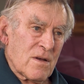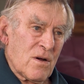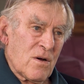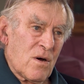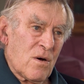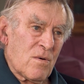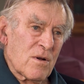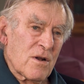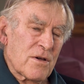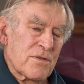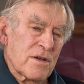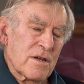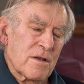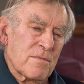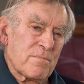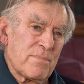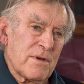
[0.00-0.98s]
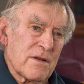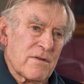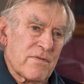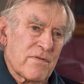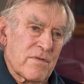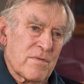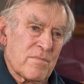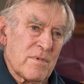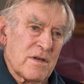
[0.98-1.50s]
Oh, well, I think it
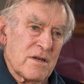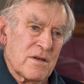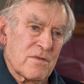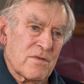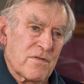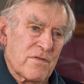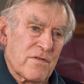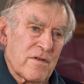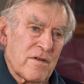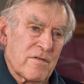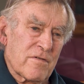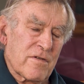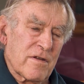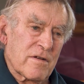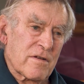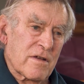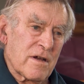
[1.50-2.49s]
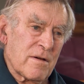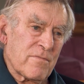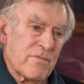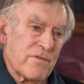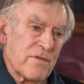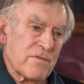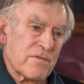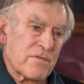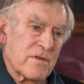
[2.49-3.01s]
benefited me in the sense that come
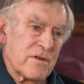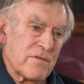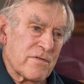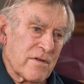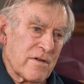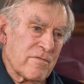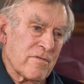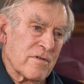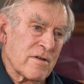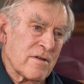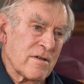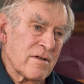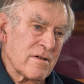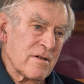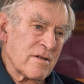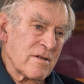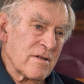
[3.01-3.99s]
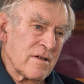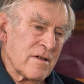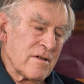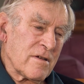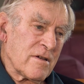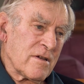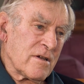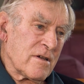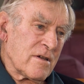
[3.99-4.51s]
fifty-seven,
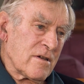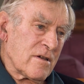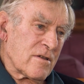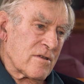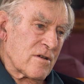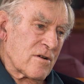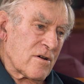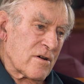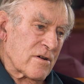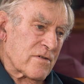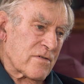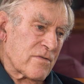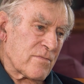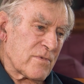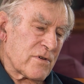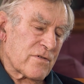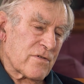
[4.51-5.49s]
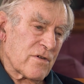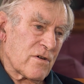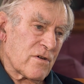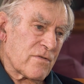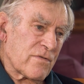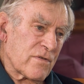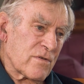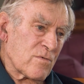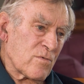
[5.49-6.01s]
the likes of
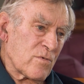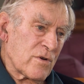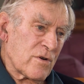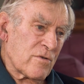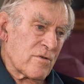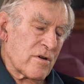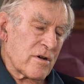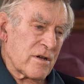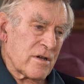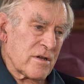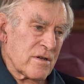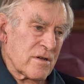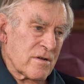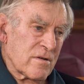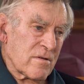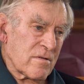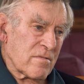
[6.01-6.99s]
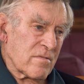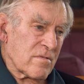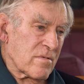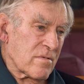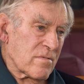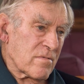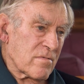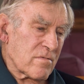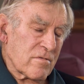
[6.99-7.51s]
myself and Whineray and
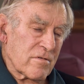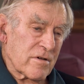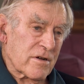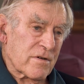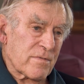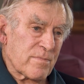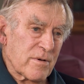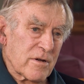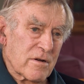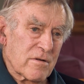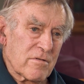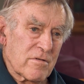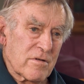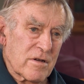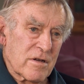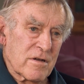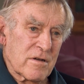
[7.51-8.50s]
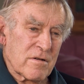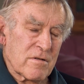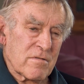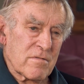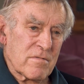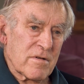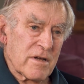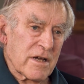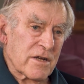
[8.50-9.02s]
Rex Pickering
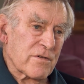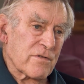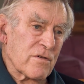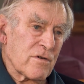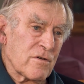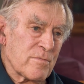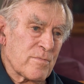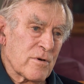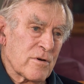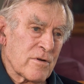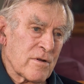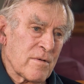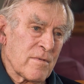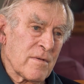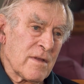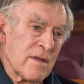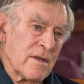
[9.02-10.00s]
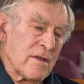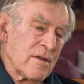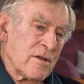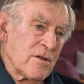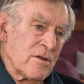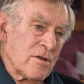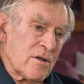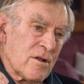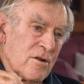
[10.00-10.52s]
and Axoper and
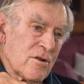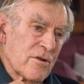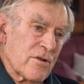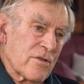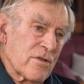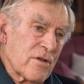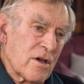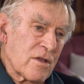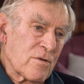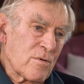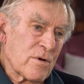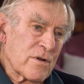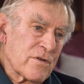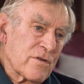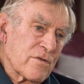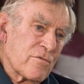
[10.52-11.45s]
a lot of the other ones